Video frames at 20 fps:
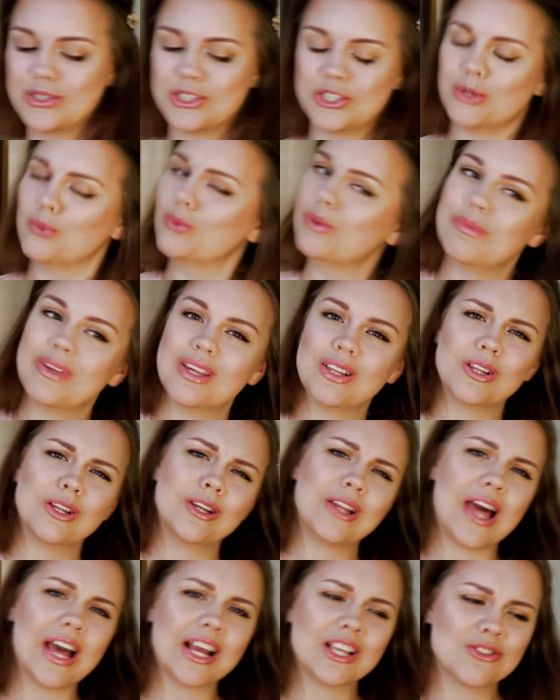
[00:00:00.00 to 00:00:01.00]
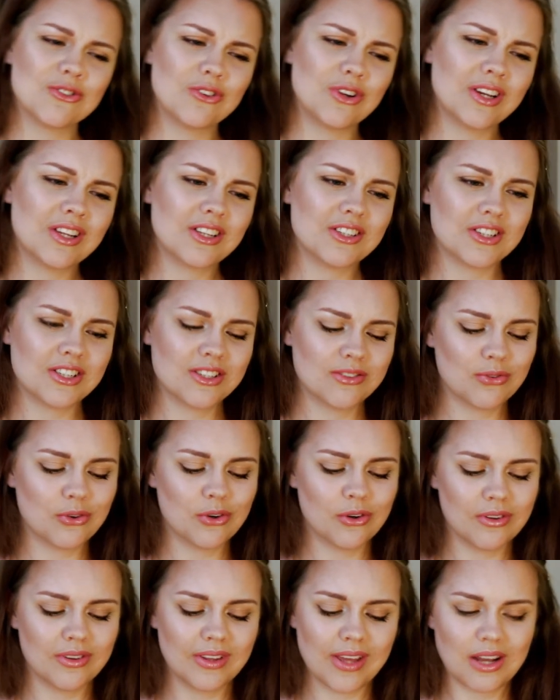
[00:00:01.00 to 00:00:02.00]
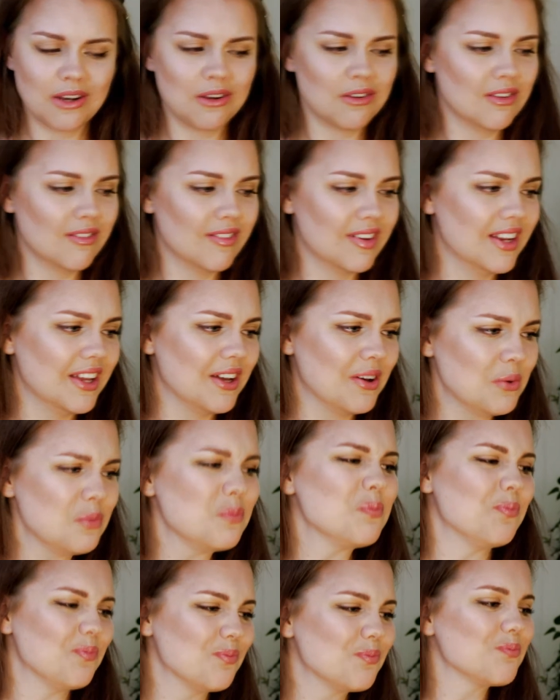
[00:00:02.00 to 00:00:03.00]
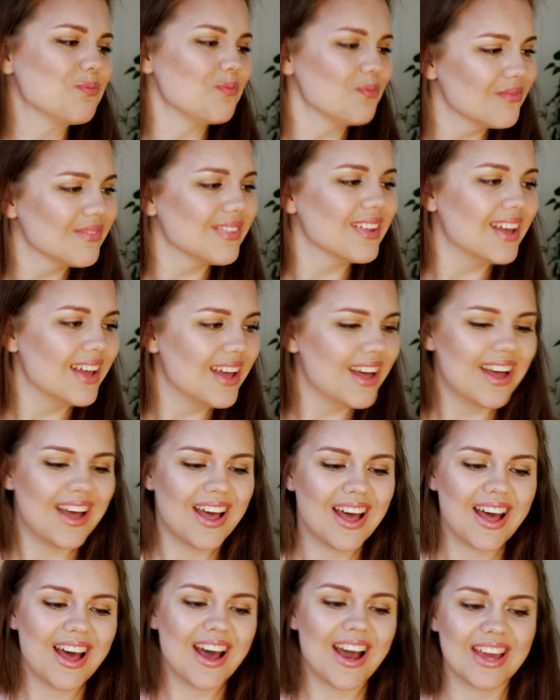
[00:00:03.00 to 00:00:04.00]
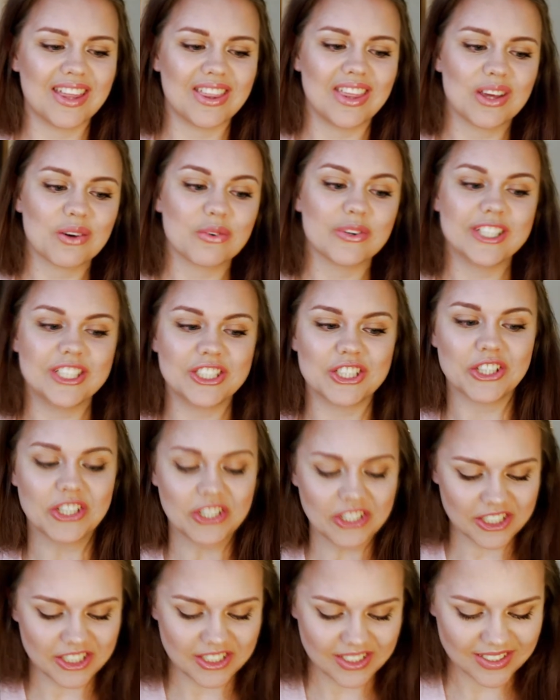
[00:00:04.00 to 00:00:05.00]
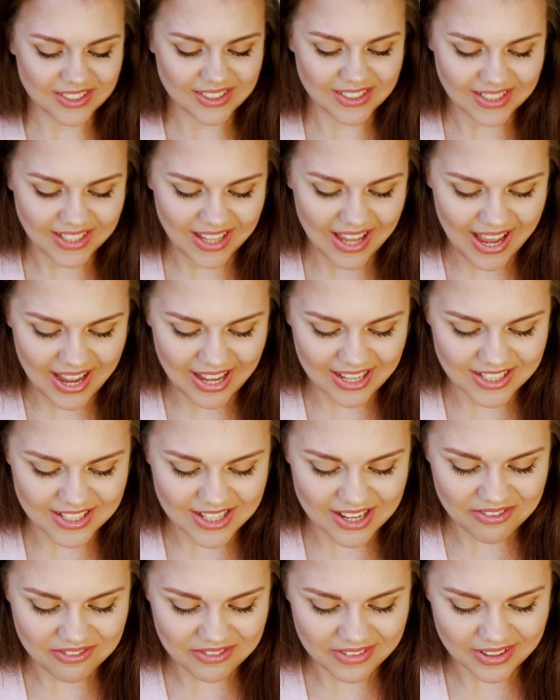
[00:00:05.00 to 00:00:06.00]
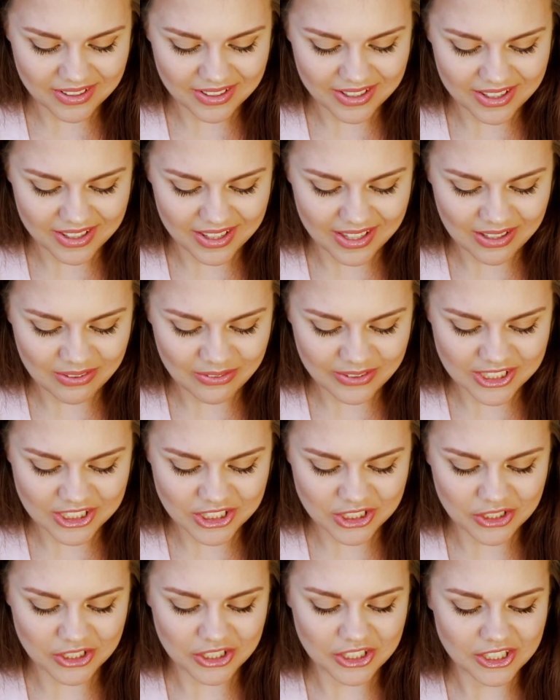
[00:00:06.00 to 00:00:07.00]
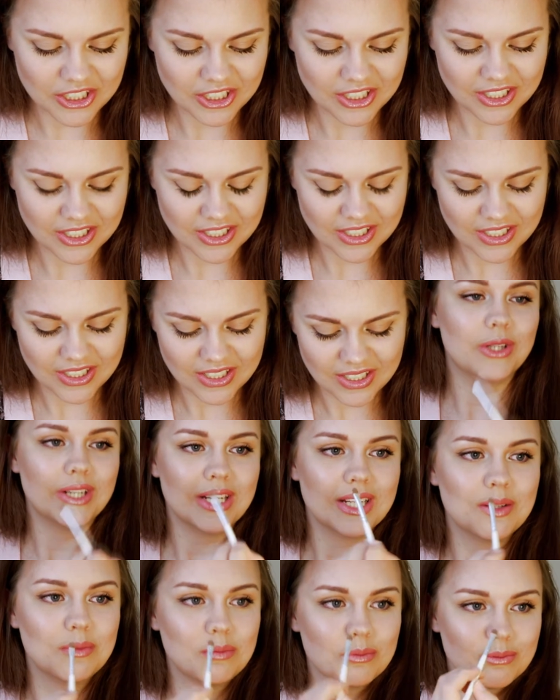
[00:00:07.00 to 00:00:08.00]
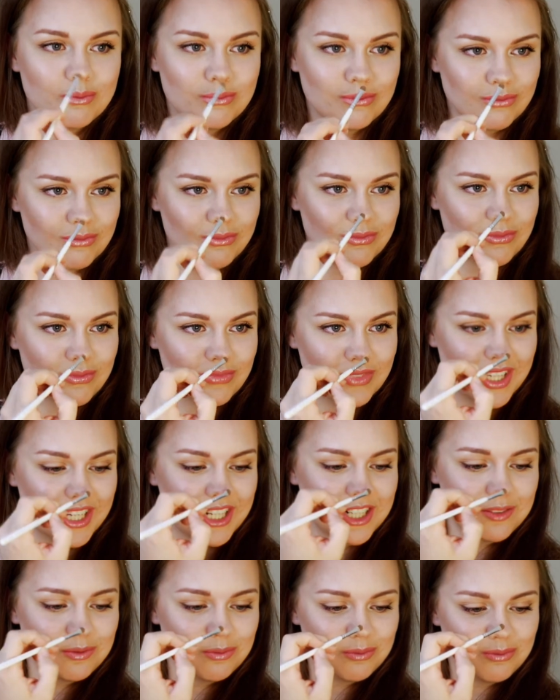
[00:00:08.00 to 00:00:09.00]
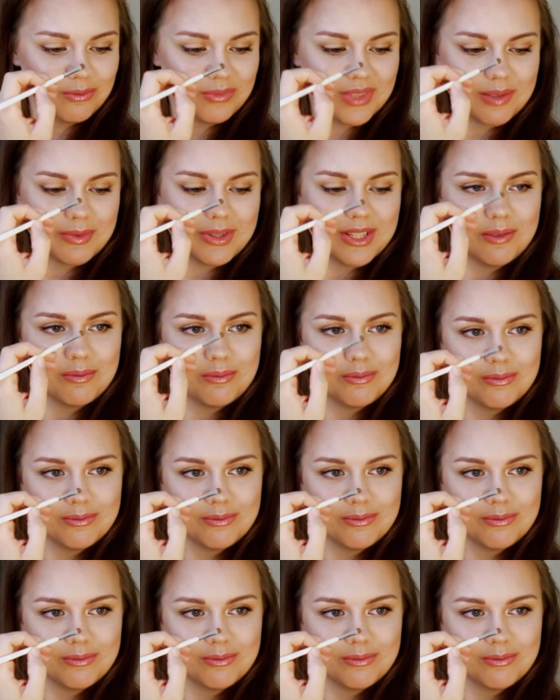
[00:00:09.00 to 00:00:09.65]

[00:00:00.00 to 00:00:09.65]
Should we be a little extra just for the end of the video? I think we should. I definitely think we should. Put it here, maybe?